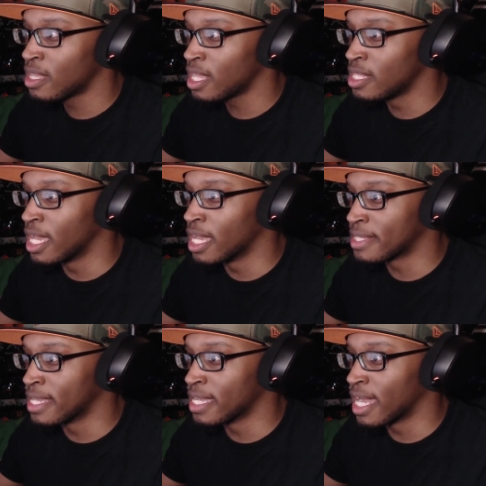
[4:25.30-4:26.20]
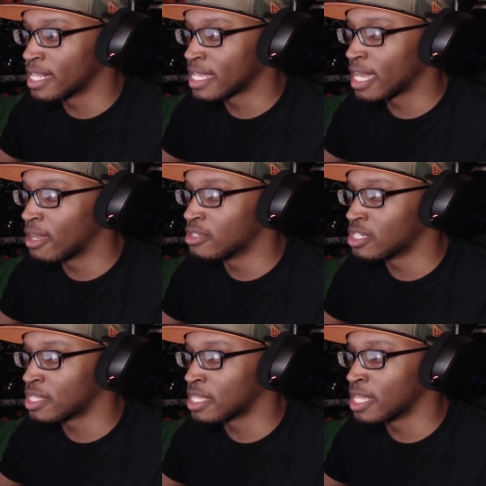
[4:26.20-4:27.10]
Yeah, I think I was
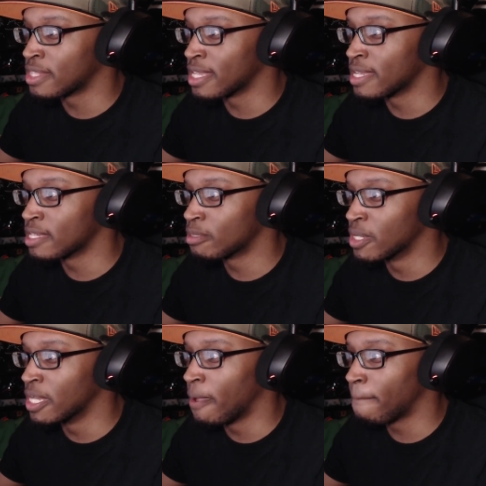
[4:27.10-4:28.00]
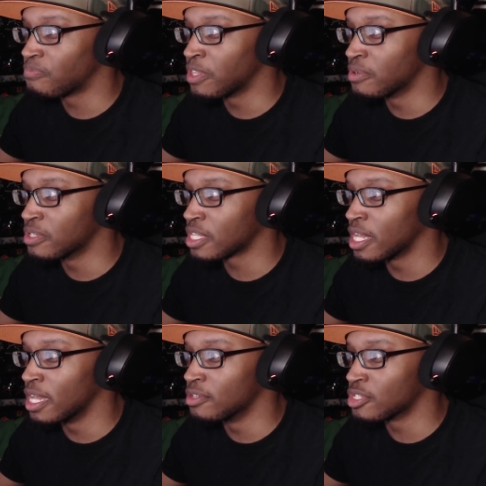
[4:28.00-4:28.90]
just seeing things, but it was
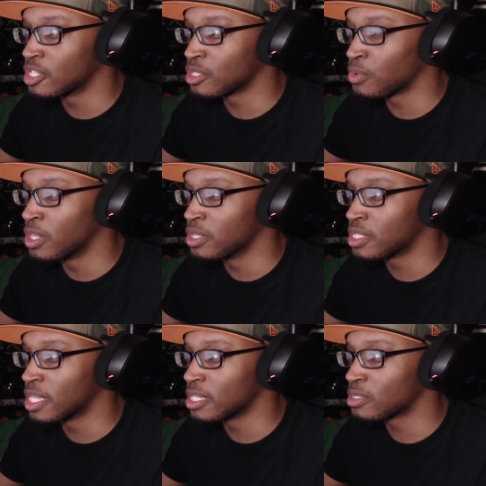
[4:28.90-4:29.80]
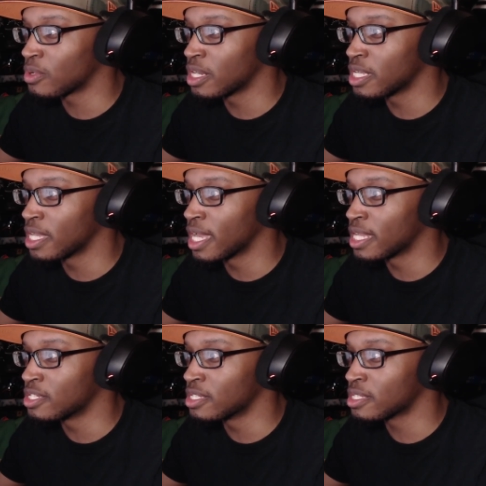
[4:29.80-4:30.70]
just one of those things where yeah, I
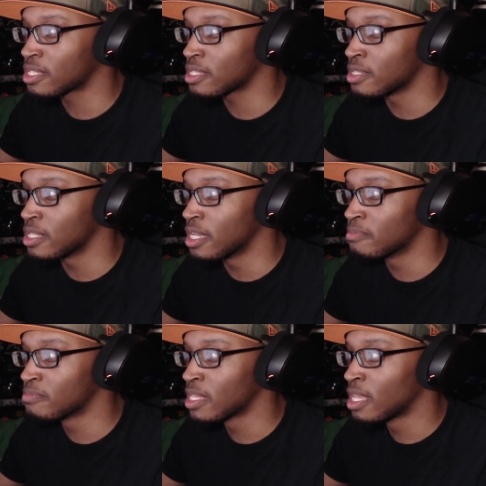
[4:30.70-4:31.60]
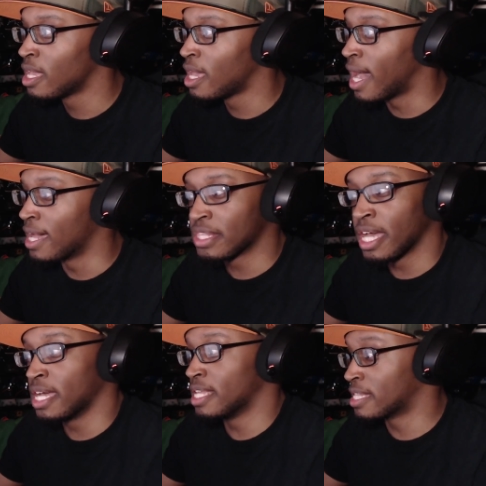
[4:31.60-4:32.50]
just, you know. I
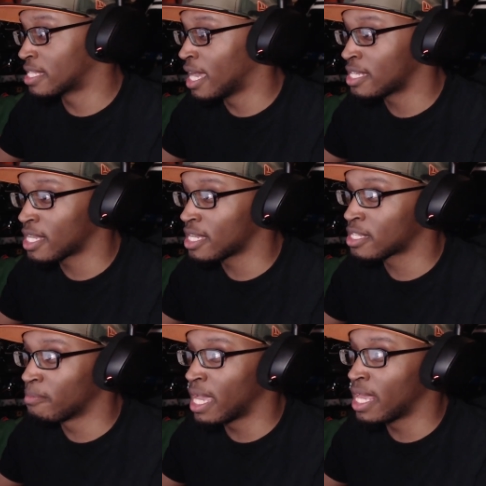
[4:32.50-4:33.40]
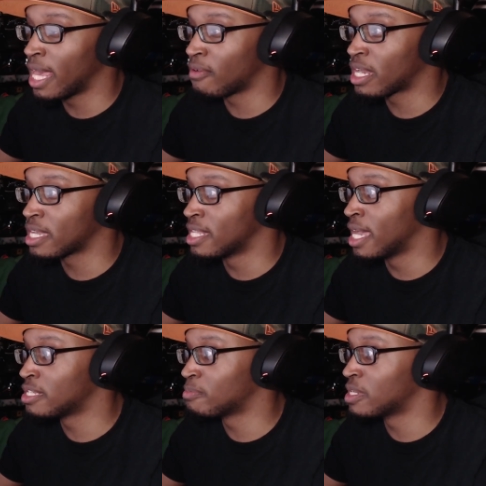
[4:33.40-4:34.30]
thought I saw somebody that I
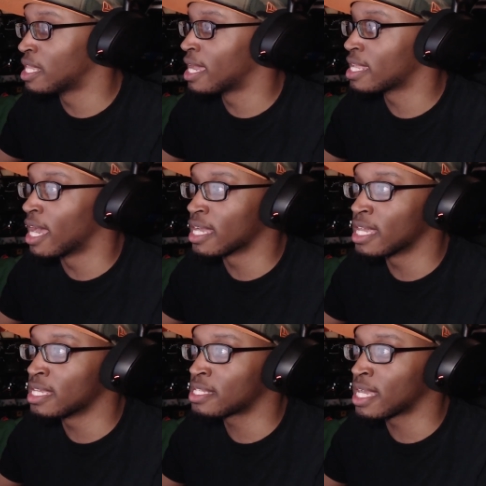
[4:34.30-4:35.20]
recognized, but I guess I